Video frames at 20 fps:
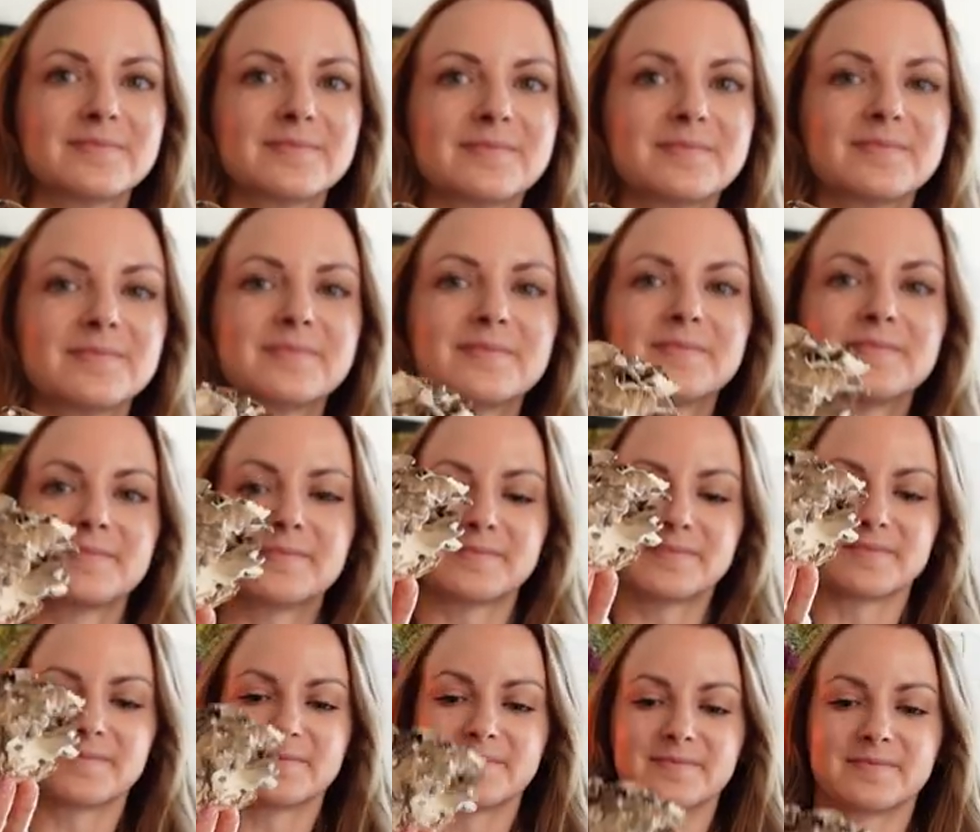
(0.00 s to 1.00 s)

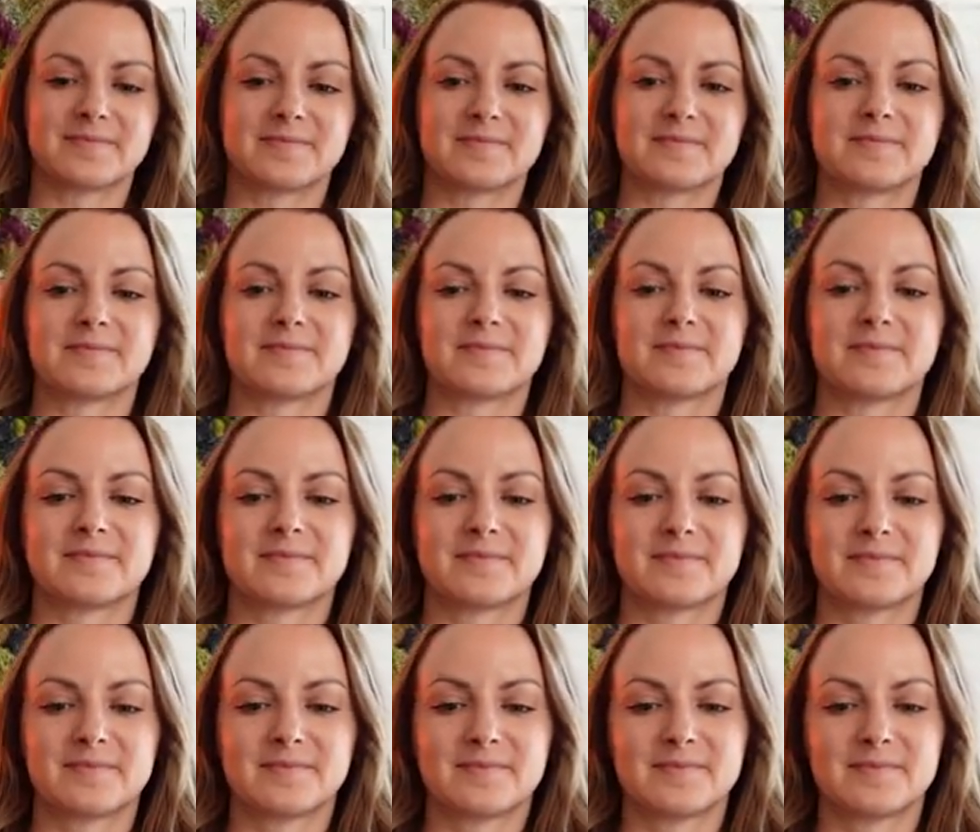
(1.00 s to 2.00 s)

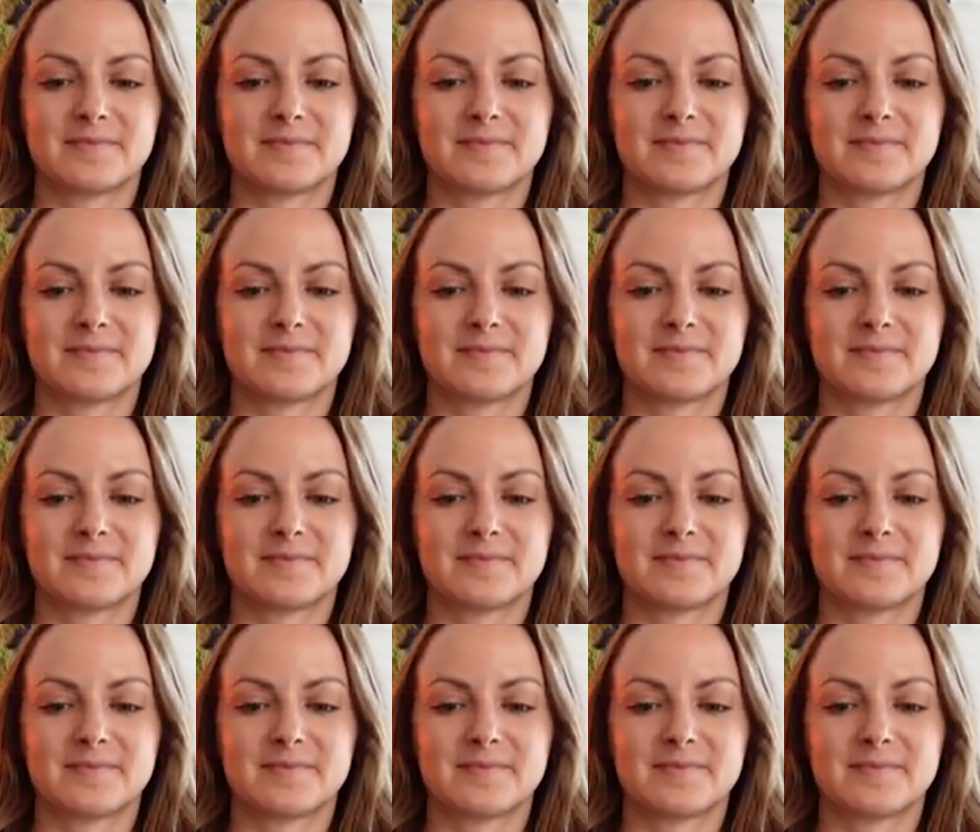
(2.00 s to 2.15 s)
[no speech]